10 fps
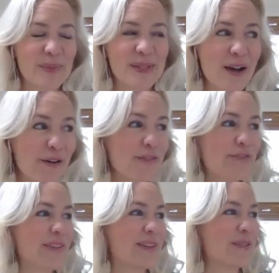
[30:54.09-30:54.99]

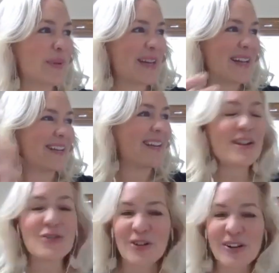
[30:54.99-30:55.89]
self, could be
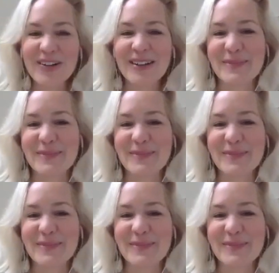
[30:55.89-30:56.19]
nature,